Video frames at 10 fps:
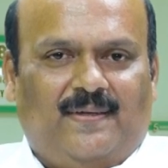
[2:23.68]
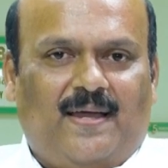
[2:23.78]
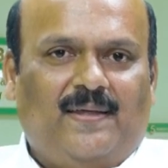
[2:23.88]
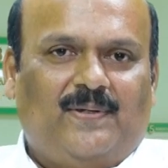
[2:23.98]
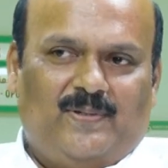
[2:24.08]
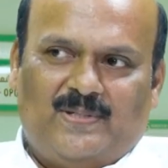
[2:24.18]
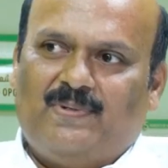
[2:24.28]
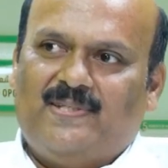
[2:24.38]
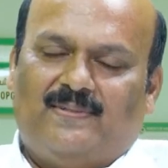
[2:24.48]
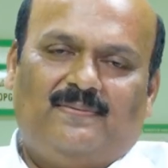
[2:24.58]
introduce
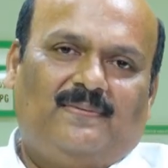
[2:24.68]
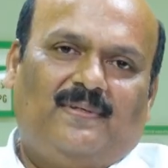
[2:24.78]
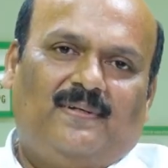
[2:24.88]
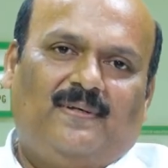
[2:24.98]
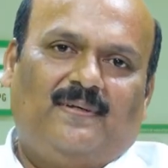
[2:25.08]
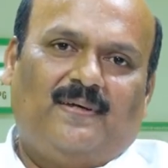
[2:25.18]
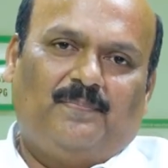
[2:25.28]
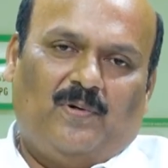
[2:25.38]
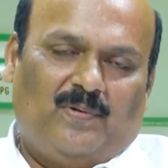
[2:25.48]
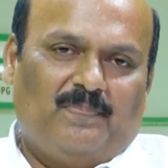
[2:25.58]
myself that
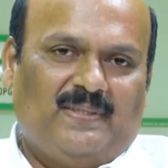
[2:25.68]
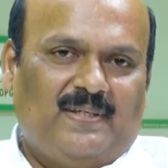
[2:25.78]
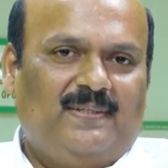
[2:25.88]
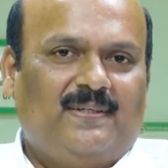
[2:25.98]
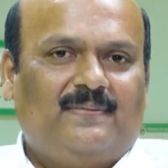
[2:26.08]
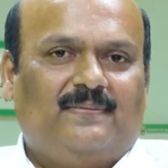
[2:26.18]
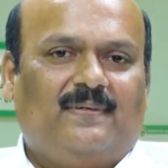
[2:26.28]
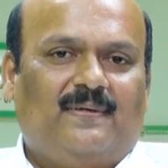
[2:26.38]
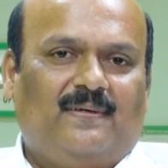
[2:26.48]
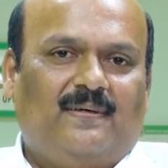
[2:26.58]
I'm Dr. Badrinath,
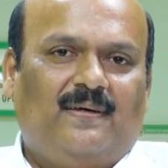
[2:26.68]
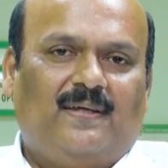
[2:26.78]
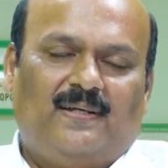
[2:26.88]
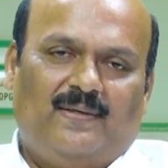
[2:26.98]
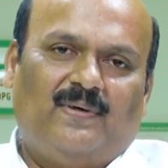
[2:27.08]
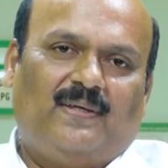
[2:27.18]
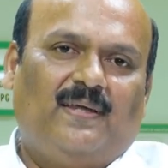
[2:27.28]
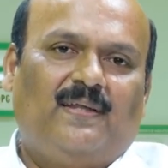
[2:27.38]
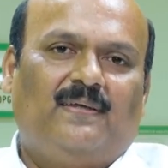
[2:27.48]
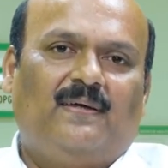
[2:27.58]
currently
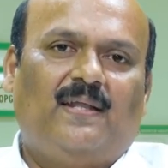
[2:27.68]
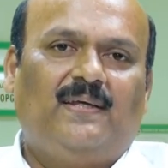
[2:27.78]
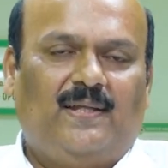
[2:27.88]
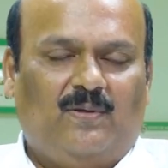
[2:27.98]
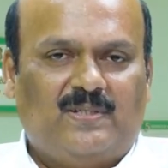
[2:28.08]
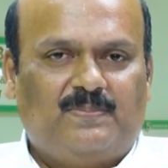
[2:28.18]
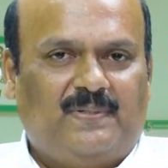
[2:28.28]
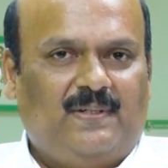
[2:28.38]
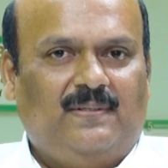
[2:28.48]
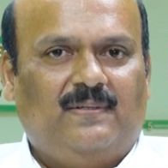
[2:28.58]
working in AL-HILAL
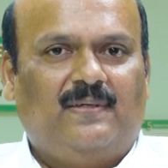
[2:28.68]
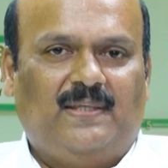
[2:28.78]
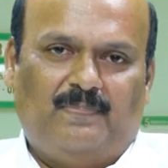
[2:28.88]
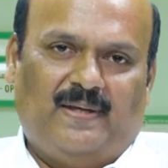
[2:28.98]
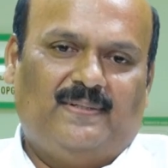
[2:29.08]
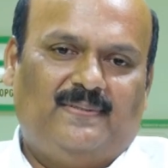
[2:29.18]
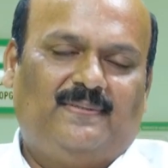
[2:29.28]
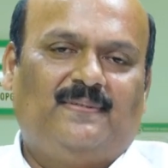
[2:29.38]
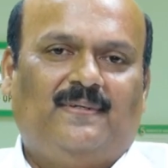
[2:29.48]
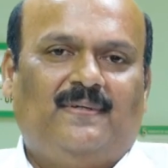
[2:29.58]
Hospital, Hind branch.
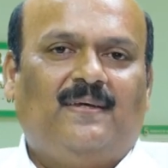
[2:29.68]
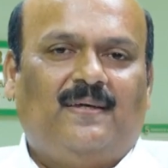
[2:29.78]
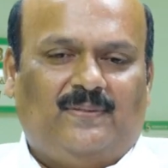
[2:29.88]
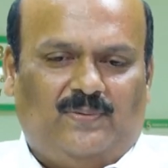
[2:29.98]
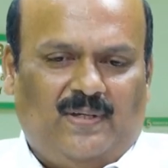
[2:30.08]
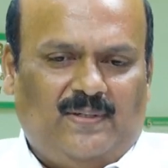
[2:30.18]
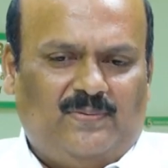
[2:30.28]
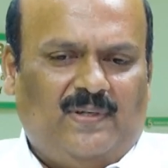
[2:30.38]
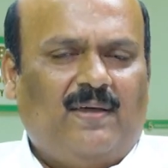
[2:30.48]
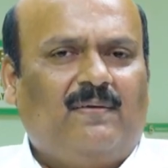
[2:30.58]

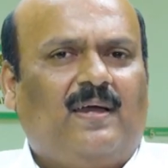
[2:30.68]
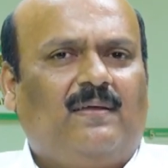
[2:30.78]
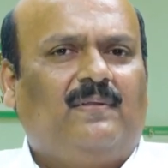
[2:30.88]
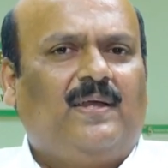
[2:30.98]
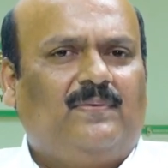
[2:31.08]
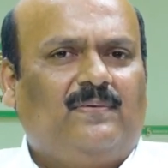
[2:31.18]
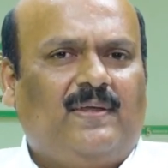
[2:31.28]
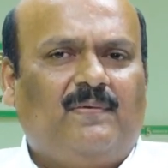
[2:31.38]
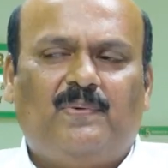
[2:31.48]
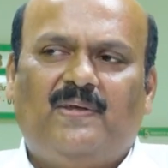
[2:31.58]
Today I would like to
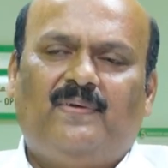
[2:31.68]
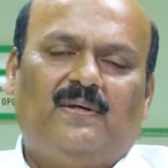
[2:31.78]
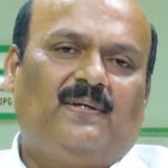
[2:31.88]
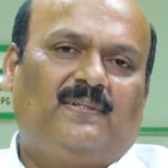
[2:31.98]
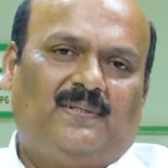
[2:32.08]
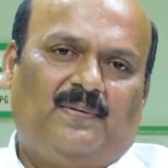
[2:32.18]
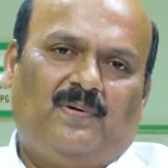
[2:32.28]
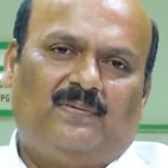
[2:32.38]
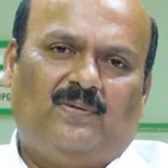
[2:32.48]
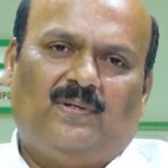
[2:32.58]
give a brief introduction
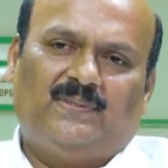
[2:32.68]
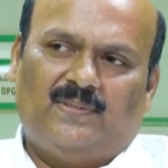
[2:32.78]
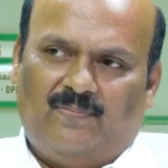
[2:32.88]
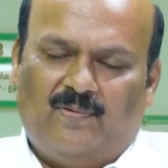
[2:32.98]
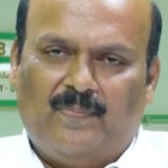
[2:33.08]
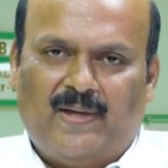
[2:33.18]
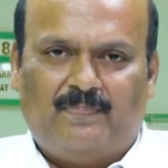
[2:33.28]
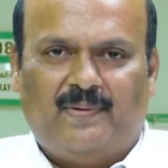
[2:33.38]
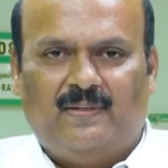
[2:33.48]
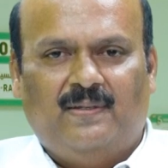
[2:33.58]
about the causes of low
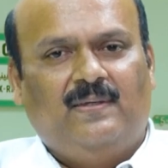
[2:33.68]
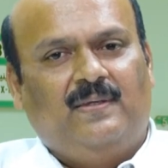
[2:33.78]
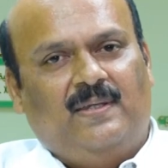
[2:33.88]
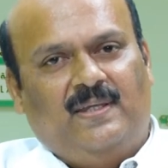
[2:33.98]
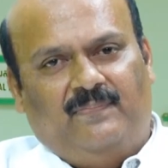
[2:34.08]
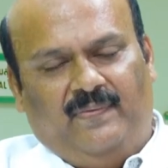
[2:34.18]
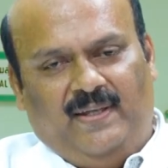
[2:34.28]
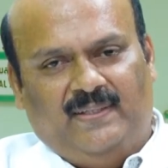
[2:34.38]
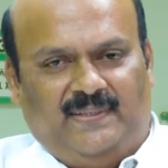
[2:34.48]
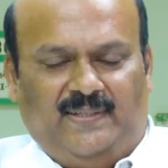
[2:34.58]
back pain in
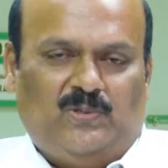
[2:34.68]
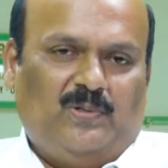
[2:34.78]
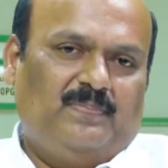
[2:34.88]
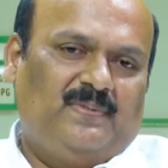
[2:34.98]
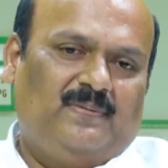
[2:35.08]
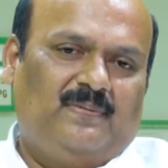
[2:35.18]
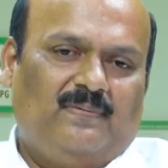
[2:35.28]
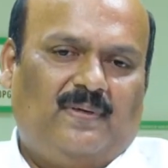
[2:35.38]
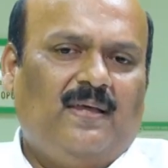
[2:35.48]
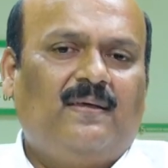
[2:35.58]
various age groups.
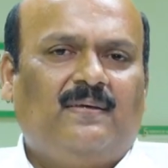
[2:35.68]
Okay,